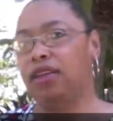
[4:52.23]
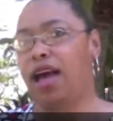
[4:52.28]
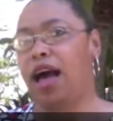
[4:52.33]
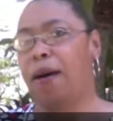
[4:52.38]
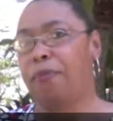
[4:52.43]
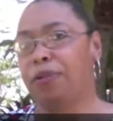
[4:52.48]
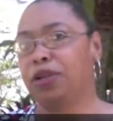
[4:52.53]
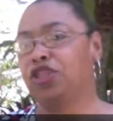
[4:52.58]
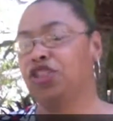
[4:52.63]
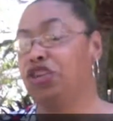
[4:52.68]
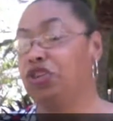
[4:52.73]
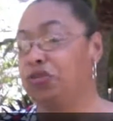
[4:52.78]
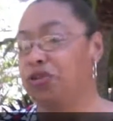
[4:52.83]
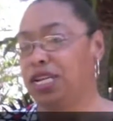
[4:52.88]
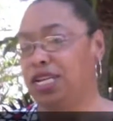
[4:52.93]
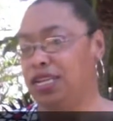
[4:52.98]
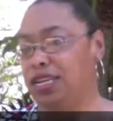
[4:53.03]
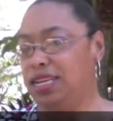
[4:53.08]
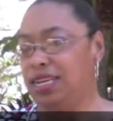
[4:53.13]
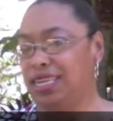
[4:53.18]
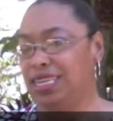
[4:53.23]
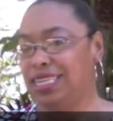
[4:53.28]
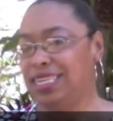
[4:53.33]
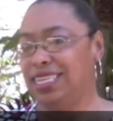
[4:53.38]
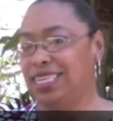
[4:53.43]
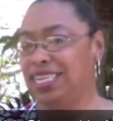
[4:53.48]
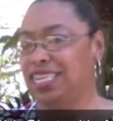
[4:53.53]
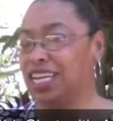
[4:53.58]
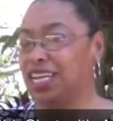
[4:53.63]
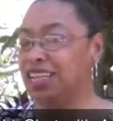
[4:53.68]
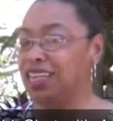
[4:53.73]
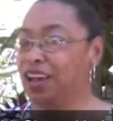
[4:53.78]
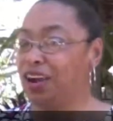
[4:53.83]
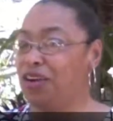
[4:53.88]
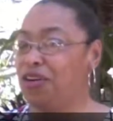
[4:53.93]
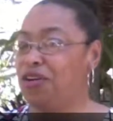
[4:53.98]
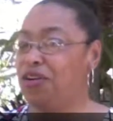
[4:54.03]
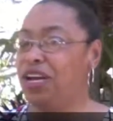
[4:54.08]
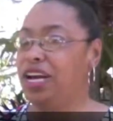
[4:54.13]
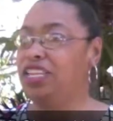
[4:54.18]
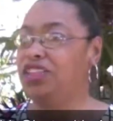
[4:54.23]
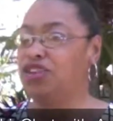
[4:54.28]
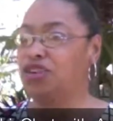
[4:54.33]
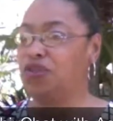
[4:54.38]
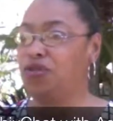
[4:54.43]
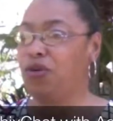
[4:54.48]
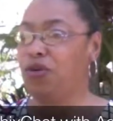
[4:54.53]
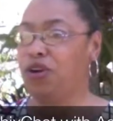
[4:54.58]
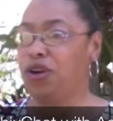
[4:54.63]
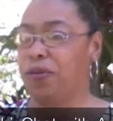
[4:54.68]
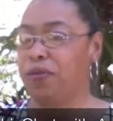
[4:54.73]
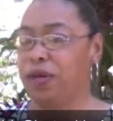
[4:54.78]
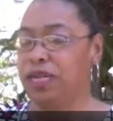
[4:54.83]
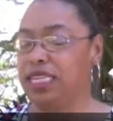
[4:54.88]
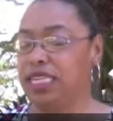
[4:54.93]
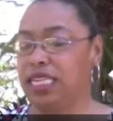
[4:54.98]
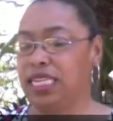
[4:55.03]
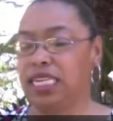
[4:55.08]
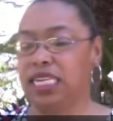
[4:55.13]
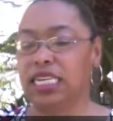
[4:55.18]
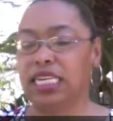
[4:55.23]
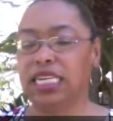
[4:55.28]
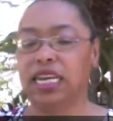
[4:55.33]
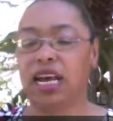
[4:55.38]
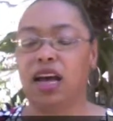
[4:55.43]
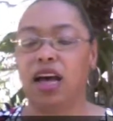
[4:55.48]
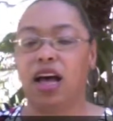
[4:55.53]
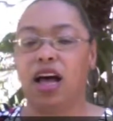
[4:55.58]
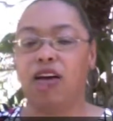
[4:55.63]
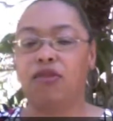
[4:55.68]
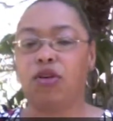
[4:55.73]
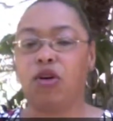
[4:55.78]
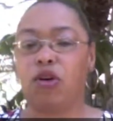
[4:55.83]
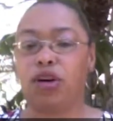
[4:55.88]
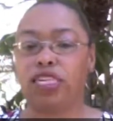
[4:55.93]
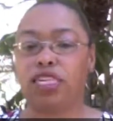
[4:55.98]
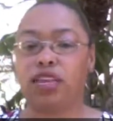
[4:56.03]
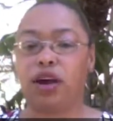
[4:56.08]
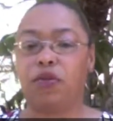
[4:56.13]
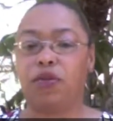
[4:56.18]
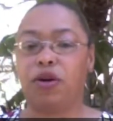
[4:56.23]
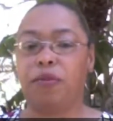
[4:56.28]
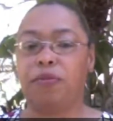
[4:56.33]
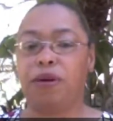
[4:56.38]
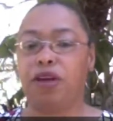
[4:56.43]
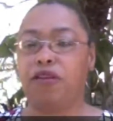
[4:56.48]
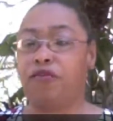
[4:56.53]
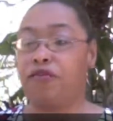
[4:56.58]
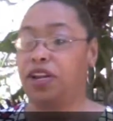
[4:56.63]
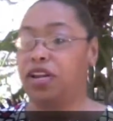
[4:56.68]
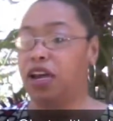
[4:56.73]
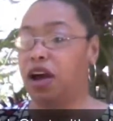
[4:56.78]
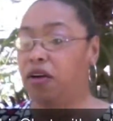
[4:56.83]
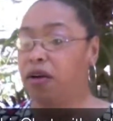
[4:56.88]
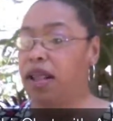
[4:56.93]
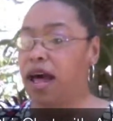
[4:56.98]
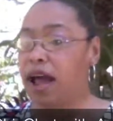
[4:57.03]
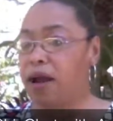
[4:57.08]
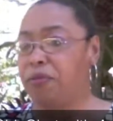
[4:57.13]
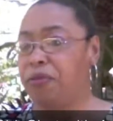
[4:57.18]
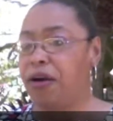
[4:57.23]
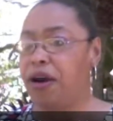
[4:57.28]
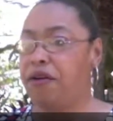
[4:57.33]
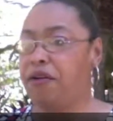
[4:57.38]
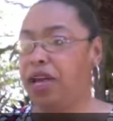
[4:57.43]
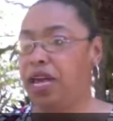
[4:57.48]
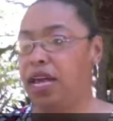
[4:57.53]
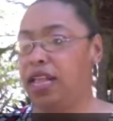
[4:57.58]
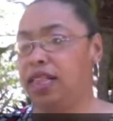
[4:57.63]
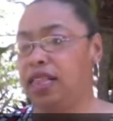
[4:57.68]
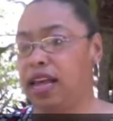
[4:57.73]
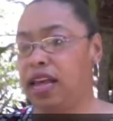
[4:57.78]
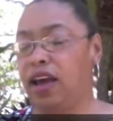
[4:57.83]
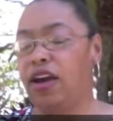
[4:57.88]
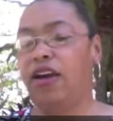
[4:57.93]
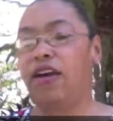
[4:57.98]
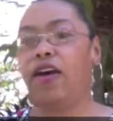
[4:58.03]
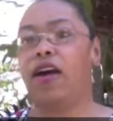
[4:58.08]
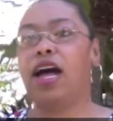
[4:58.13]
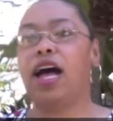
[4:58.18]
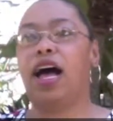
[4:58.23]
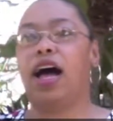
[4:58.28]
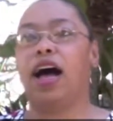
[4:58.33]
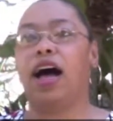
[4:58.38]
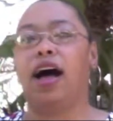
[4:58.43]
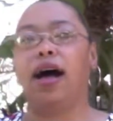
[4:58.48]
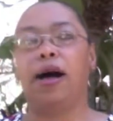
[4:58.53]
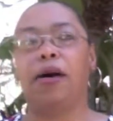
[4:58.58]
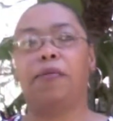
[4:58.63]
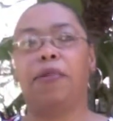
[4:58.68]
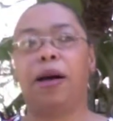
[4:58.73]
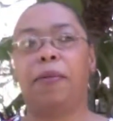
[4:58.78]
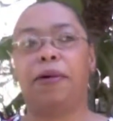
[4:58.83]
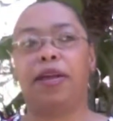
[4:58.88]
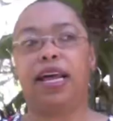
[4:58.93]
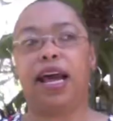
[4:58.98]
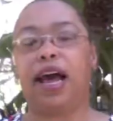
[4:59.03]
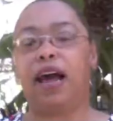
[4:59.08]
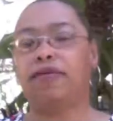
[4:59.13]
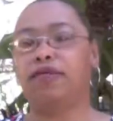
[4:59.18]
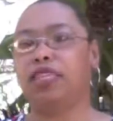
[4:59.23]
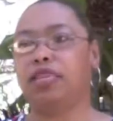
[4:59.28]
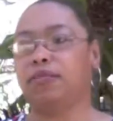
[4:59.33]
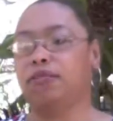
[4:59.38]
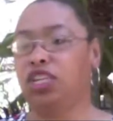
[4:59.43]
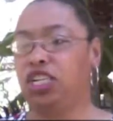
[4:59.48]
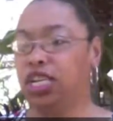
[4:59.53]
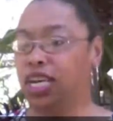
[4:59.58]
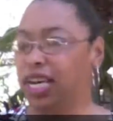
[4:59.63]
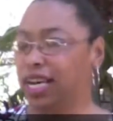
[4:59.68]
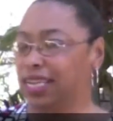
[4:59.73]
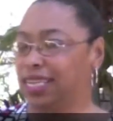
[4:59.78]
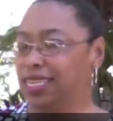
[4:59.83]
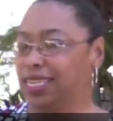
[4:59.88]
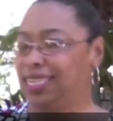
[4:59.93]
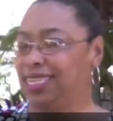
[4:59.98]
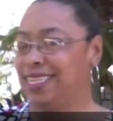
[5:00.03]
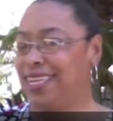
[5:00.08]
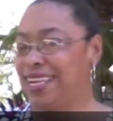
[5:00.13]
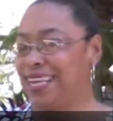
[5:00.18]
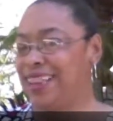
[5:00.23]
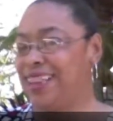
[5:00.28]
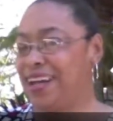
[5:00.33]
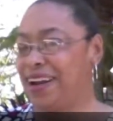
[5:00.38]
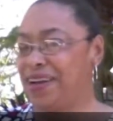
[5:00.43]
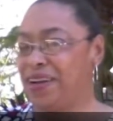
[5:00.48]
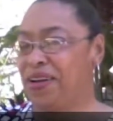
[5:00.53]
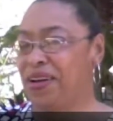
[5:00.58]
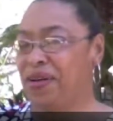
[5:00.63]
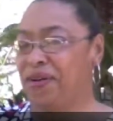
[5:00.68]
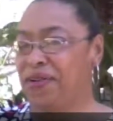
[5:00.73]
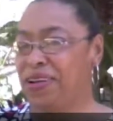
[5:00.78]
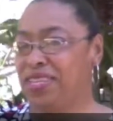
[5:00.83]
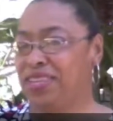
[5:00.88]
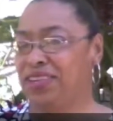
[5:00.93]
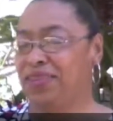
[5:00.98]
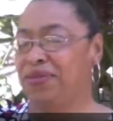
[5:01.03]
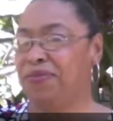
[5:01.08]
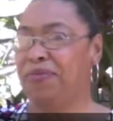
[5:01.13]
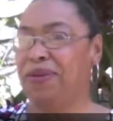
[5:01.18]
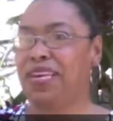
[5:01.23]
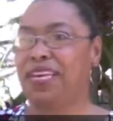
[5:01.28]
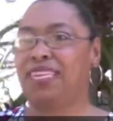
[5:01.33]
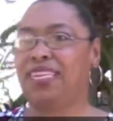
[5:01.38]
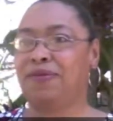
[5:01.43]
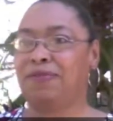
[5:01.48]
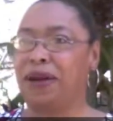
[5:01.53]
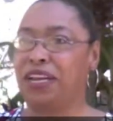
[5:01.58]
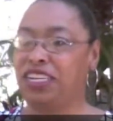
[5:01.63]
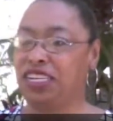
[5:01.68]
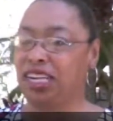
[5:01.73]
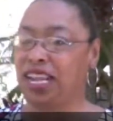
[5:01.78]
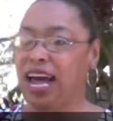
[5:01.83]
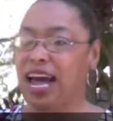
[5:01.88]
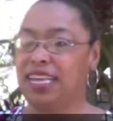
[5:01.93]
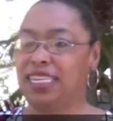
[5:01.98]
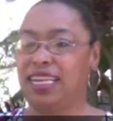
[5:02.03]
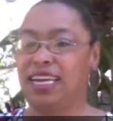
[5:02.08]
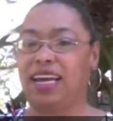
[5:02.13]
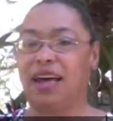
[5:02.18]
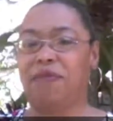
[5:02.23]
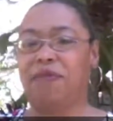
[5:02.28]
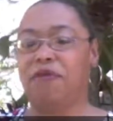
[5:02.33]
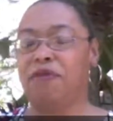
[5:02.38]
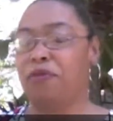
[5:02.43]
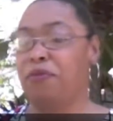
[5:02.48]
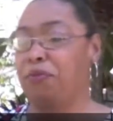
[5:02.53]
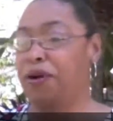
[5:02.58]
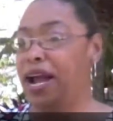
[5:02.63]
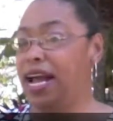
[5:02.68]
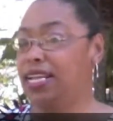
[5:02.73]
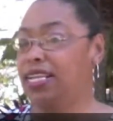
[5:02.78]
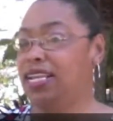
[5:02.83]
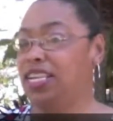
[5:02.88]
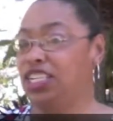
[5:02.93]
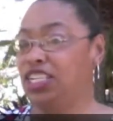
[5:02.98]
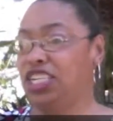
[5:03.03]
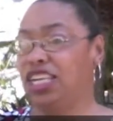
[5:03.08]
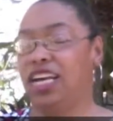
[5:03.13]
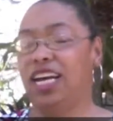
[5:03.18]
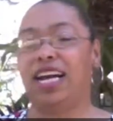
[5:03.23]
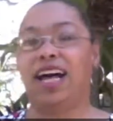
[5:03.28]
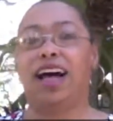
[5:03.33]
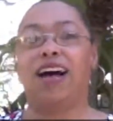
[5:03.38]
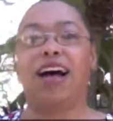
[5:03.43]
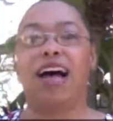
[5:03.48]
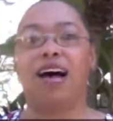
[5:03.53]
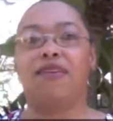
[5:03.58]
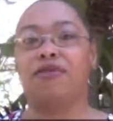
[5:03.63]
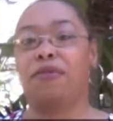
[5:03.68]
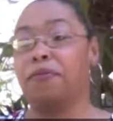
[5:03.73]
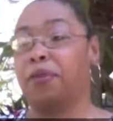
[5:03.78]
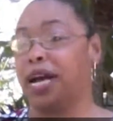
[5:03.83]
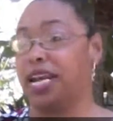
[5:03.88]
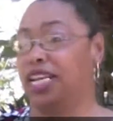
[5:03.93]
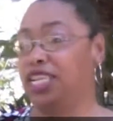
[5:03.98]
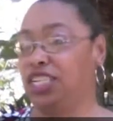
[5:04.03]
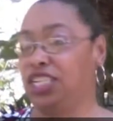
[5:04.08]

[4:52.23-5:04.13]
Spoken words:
opportunities to learn and to grow your businesses. Of course, there will be a video library in there. I'm going to have some chicks that are going to be specializing. I'll have a branding chick. I'll have a money